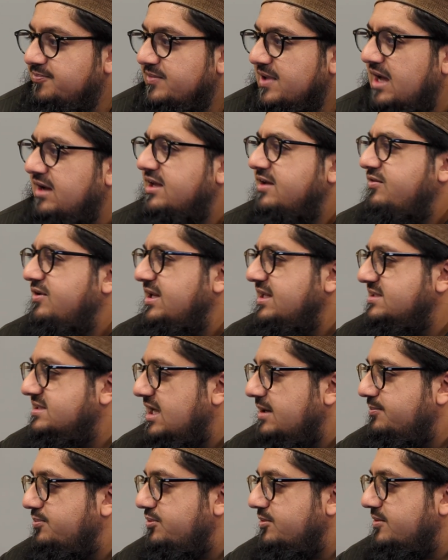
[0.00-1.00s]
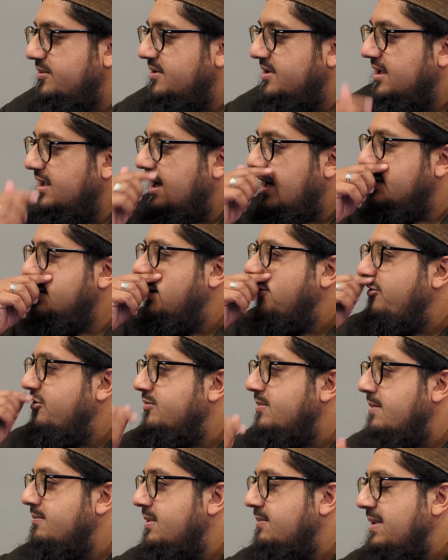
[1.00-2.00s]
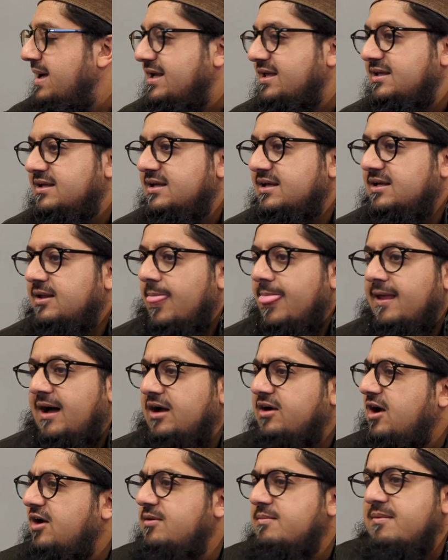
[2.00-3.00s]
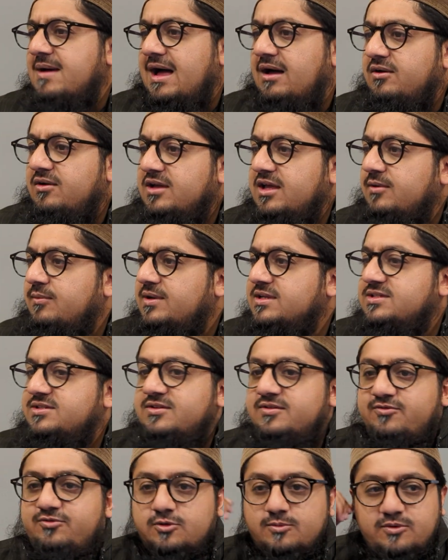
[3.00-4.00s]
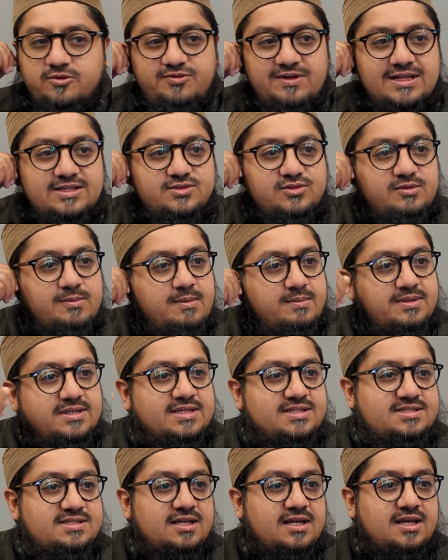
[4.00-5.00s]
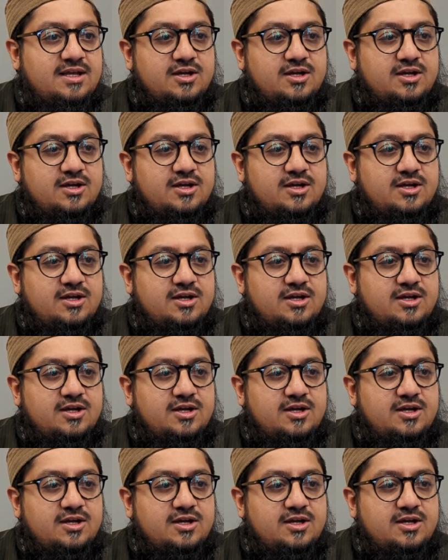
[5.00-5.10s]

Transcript: I'll give you an example. I don't know if you remember back, I can't remember how long it was, football fans remember this,